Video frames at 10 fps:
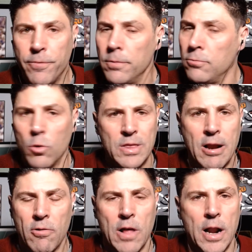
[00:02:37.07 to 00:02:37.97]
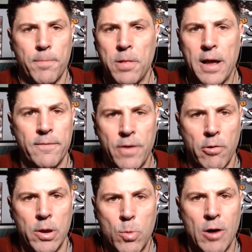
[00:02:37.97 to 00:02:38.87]
North Carolina playing
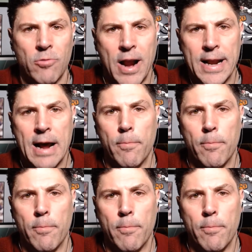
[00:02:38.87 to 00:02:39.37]
very well right now.